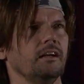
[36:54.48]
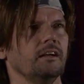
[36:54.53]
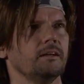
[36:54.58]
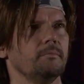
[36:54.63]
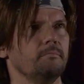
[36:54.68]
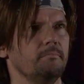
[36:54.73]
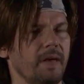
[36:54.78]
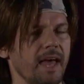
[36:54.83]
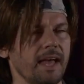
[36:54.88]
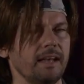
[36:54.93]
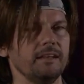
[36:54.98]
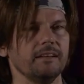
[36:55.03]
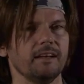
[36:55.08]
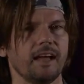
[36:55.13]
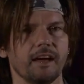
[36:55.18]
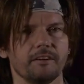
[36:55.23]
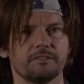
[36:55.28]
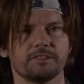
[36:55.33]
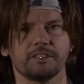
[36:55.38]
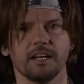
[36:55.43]
Men
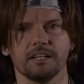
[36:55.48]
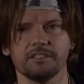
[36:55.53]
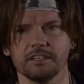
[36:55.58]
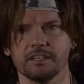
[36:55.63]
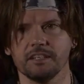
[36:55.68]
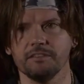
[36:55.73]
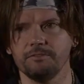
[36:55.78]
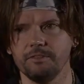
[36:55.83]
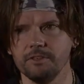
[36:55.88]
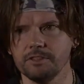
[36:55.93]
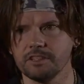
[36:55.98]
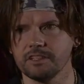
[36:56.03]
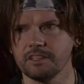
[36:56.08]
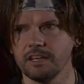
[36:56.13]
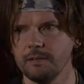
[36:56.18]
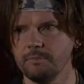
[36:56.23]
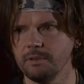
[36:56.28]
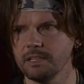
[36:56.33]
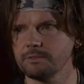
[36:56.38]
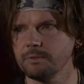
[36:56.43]
have such a confusion
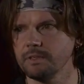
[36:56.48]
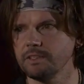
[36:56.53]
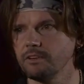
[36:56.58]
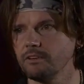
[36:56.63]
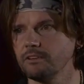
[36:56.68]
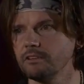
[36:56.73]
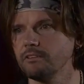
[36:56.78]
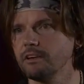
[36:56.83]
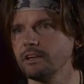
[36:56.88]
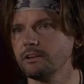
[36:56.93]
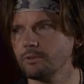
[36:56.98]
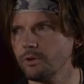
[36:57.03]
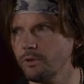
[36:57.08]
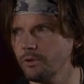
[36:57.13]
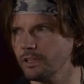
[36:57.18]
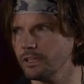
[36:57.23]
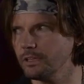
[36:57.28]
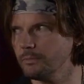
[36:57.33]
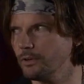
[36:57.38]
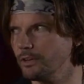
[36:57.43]
today because we don't know our
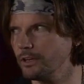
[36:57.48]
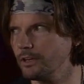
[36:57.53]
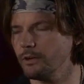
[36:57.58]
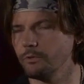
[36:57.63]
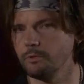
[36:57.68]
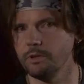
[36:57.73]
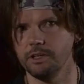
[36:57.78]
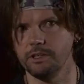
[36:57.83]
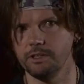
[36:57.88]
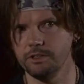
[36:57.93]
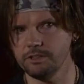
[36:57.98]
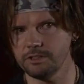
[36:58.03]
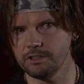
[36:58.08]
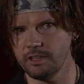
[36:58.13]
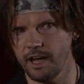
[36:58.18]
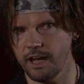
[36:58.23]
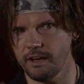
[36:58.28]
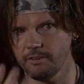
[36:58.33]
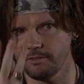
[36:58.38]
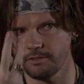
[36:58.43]
role anymore. We used to
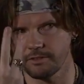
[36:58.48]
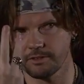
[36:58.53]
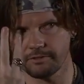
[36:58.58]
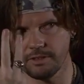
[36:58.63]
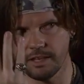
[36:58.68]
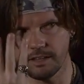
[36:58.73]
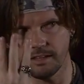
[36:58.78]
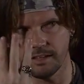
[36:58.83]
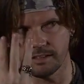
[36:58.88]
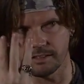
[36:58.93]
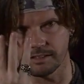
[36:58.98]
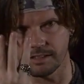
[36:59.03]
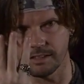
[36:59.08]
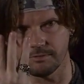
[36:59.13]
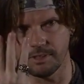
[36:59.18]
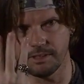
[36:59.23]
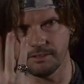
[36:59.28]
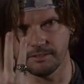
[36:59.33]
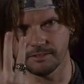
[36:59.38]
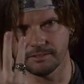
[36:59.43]
have 3 things that
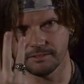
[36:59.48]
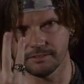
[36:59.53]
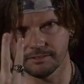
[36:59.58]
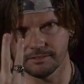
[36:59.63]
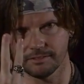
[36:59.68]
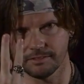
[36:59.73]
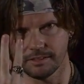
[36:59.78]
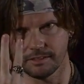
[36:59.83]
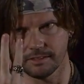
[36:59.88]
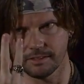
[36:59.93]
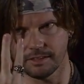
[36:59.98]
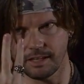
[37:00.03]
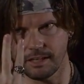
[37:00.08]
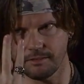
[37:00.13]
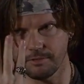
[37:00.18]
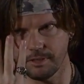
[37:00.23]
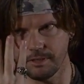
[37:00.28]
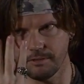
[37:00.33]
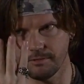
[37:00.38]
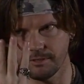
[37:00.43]

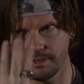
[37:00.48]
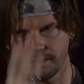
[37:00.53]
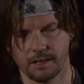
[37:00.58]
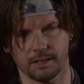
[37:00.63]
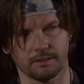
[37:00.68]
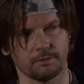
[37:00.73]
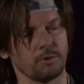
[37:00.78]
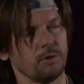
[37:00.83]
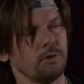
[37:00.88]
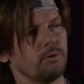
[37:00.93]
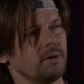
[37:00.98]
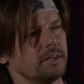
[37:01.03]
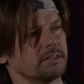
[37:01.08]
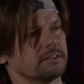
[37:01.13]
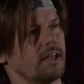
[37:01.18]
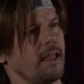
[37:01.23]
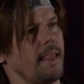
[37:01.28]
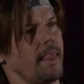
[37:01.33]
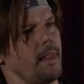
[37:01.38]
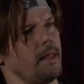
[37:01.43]
our role was.
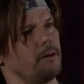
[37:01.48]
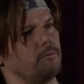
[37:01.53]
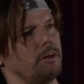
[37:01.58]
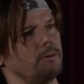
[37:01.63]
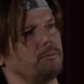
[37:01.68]
We